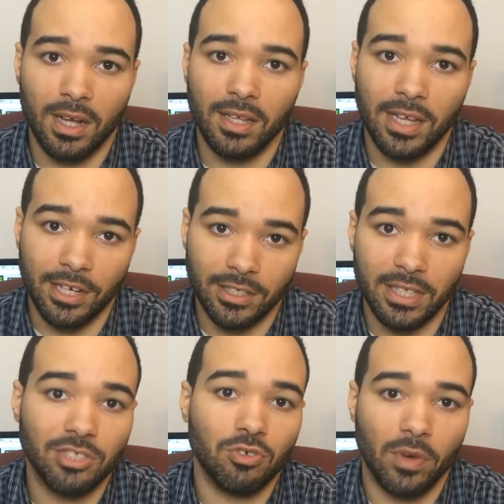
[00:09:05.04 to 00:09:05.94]

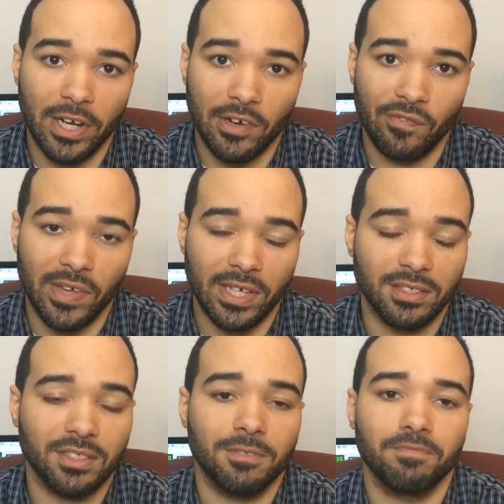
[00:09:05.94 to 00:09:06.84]
digital
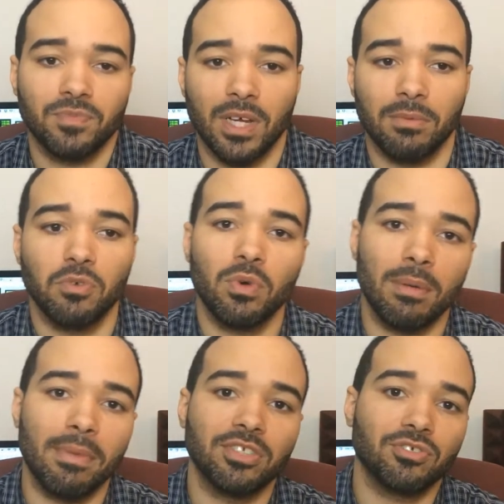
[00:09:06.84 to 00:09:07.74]
interface. You want to
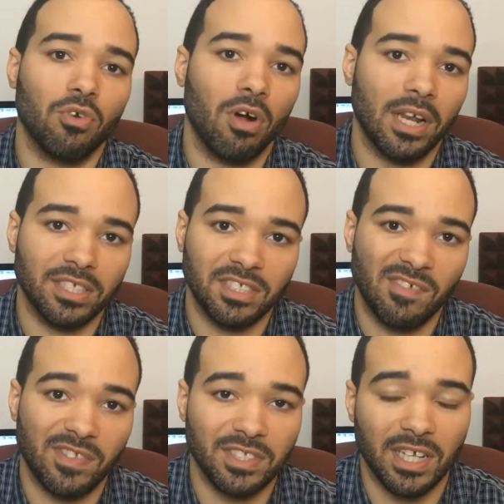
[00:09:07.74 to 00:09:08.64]
make sure all that
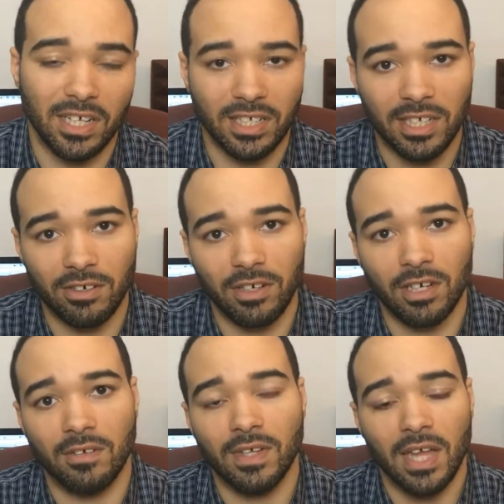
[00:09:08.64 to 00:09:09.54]
stuff is taken care
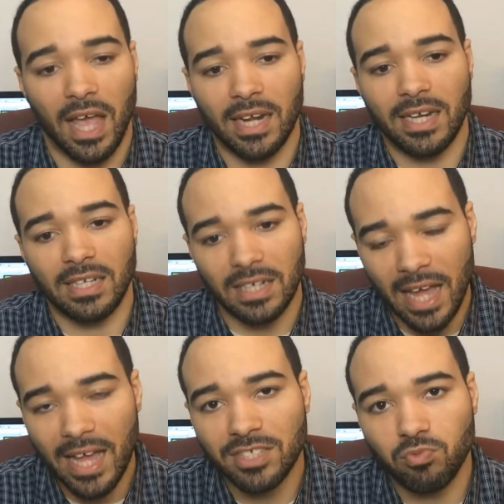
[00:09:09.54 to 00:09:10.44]
of. And then the
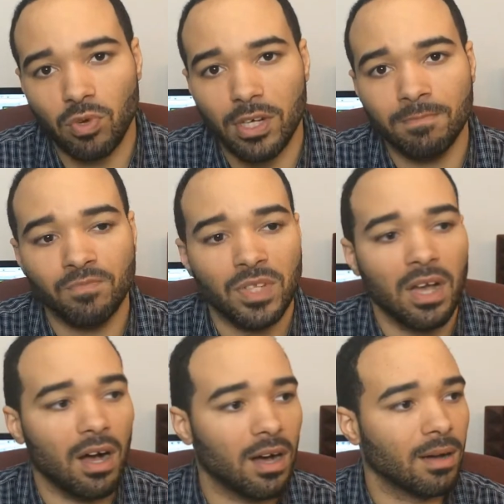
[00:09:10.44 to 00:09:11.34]
last one,
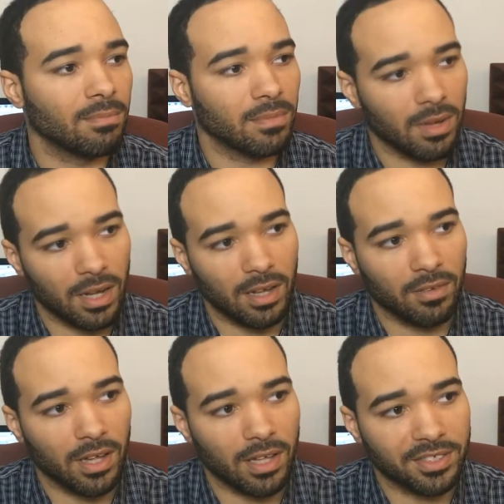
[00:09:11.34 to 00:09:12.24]

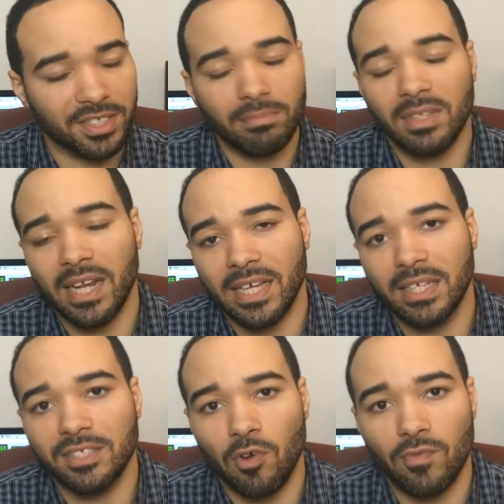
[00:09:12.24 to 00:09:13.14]
something that
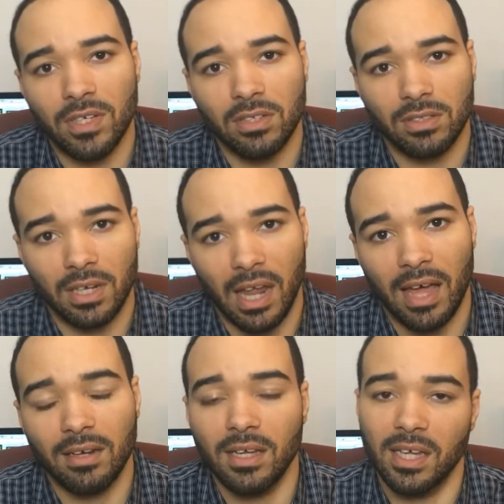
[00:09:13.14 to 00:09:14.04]
gets overlooked a
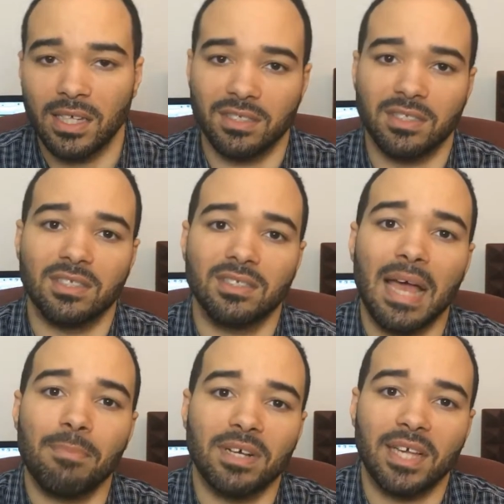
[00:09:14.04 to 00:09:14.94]
lot is the
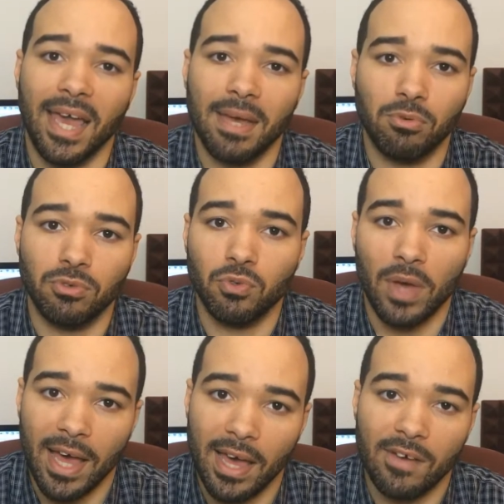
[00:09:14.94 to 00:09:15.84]
type of cable you
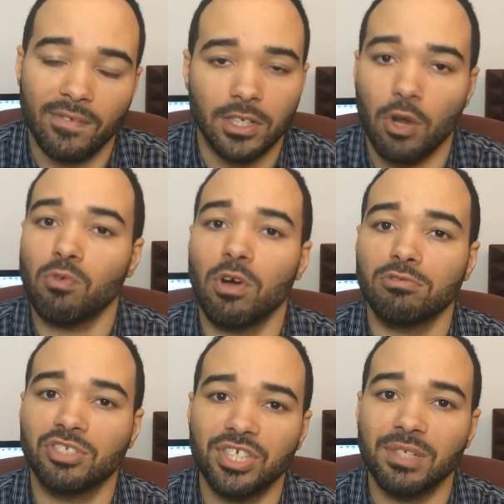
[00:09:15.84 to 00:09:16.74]
have. Don't
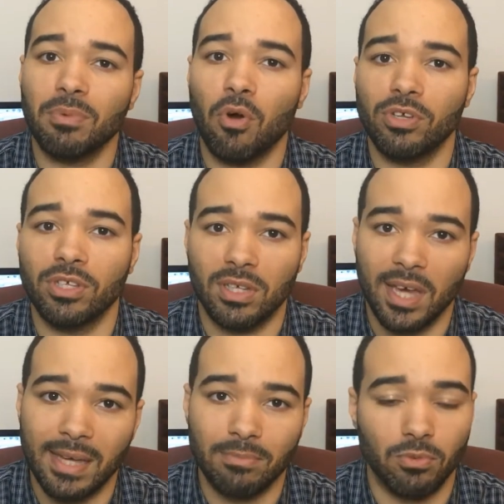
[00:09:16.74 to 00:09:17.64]
go cheap on your
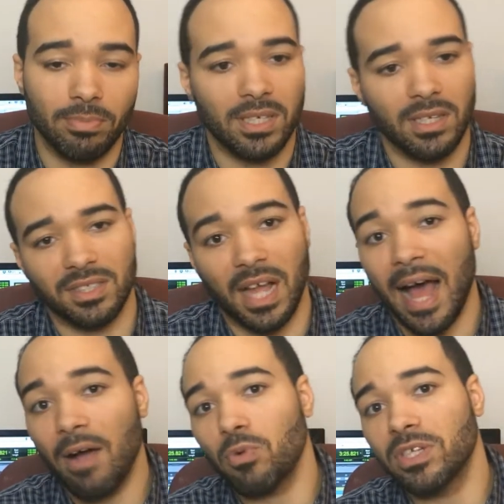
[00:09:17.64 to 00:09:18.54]
cable, because
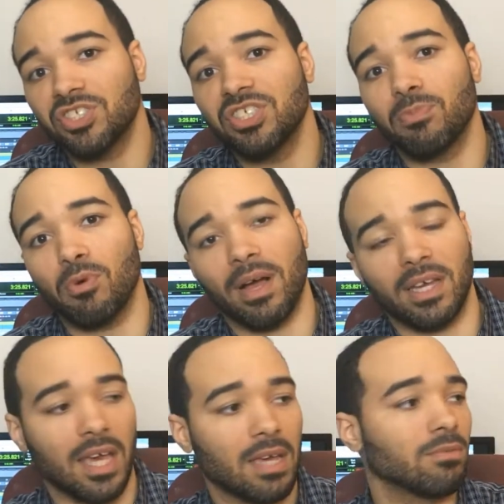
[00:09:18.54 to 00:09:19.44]
I went cheap on my
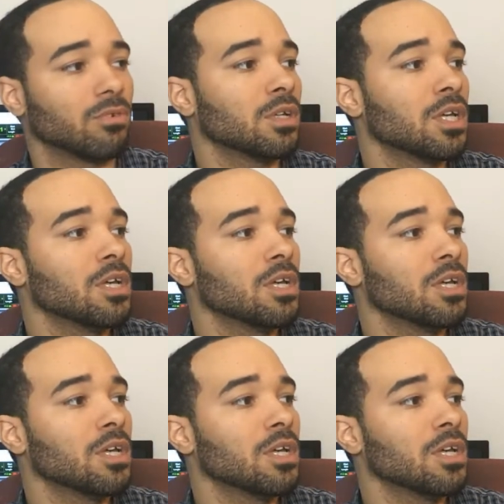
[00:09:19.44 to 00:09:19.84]
cable